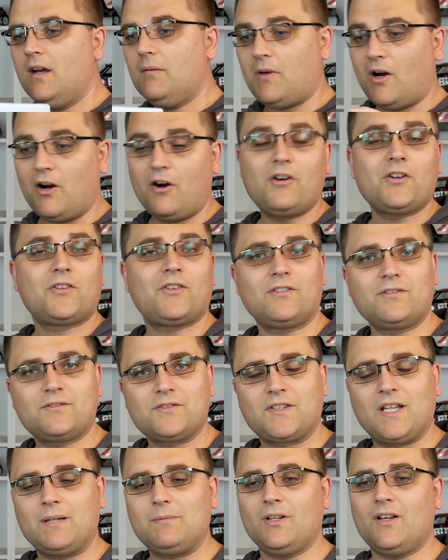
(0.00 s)
My horizontal
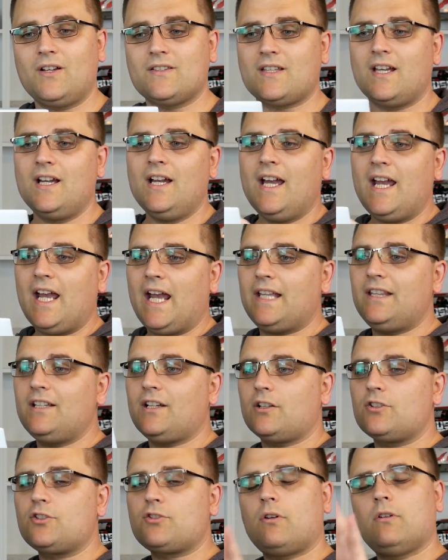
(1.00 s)
stabilizer had the
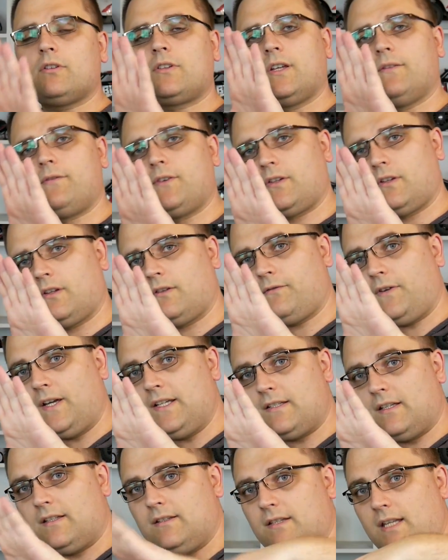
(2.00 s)
control surfaces
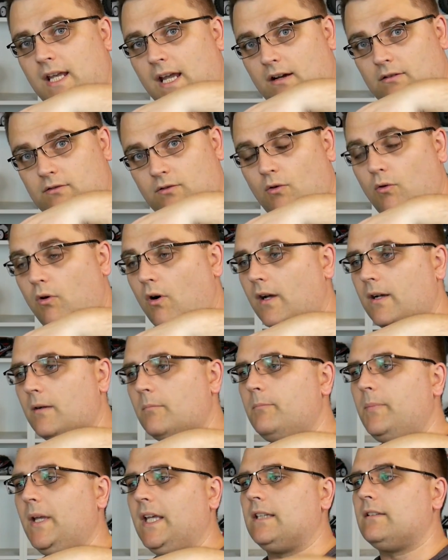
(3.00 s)
facing down quite a
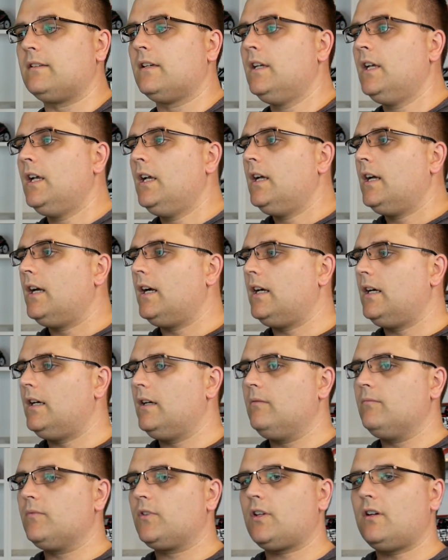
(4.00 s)
bit.
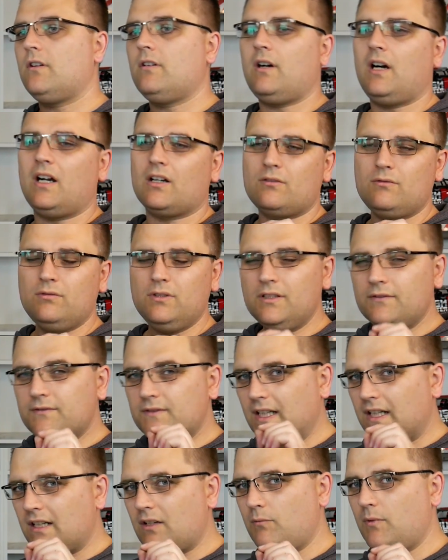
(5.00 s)
So I could have
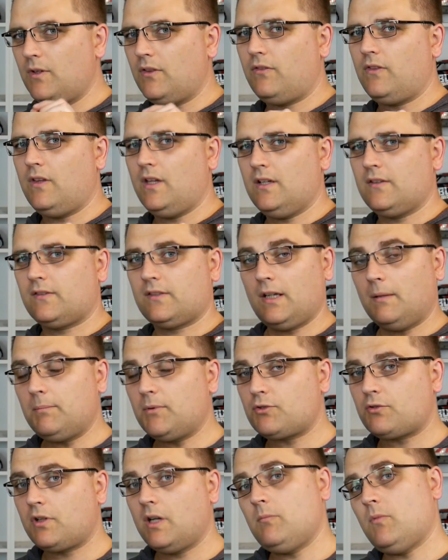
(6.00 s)
done it with the sub
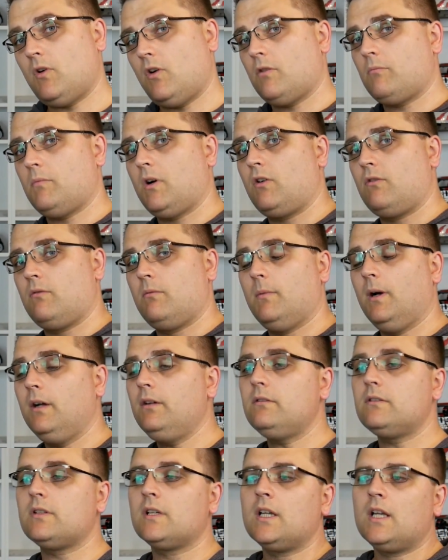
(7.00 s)
trim on my
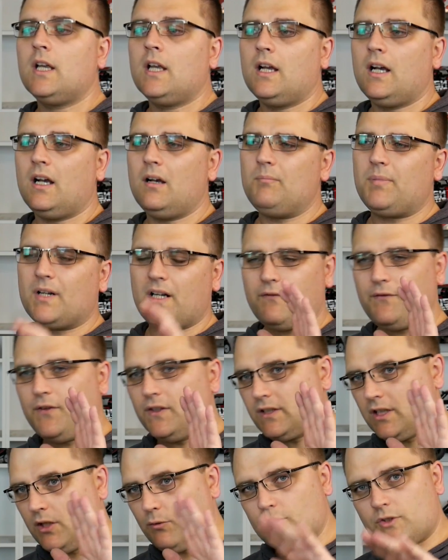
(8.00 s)
remote, but I
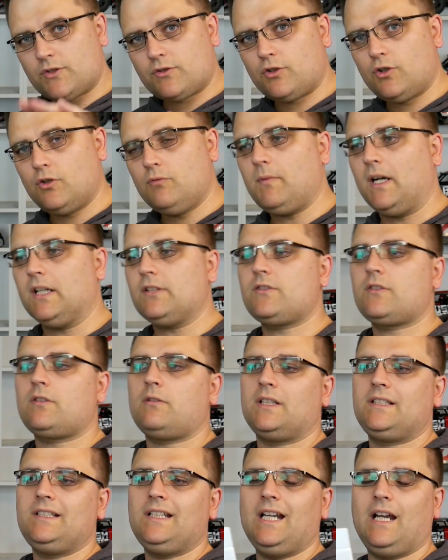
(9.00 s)
felt that it was too much, so
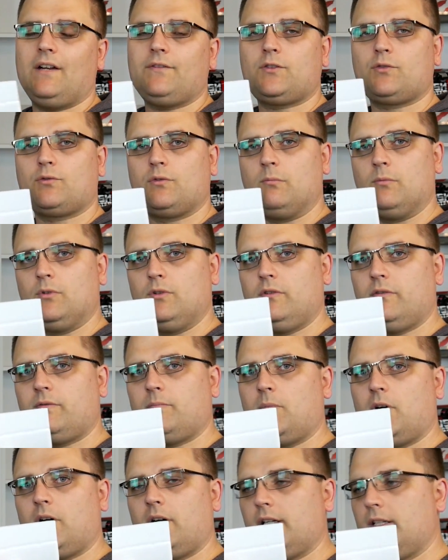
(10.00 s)
I did have to remove
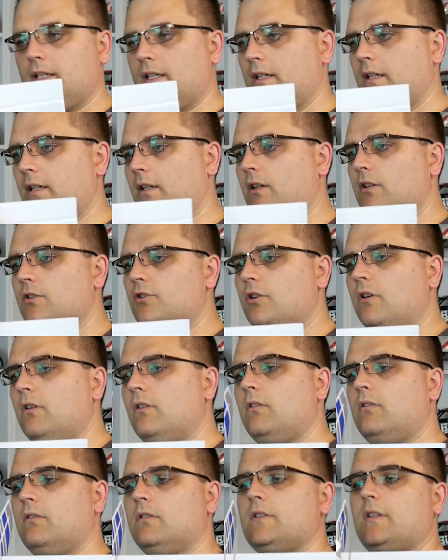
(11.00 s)
my control
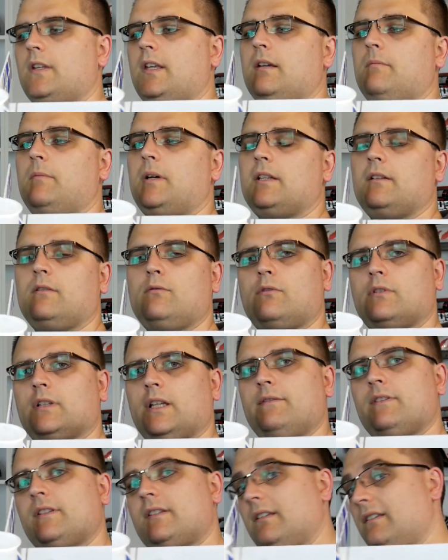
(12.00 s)
horns here, my little
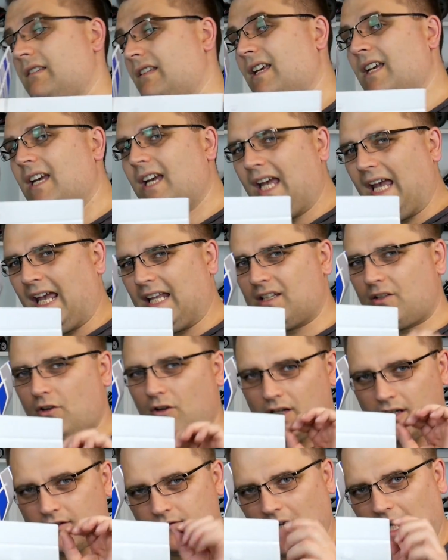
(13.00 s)
clevises, and
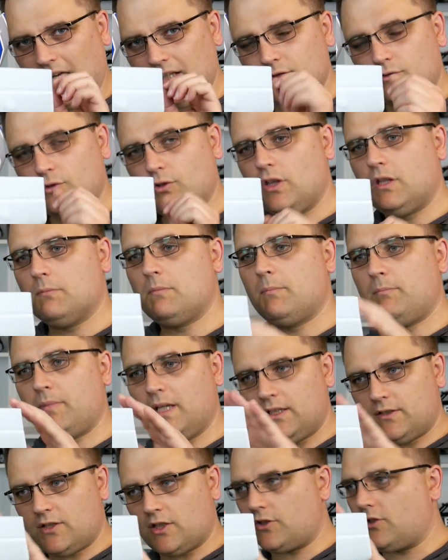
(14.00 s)
kind of undo them a
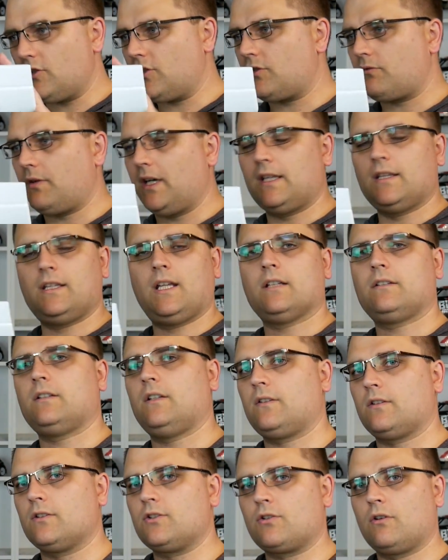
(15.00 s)
bit just to straighten out
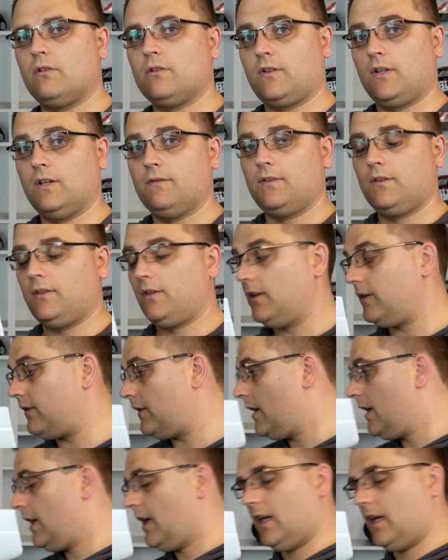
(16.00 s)
these control surfaces.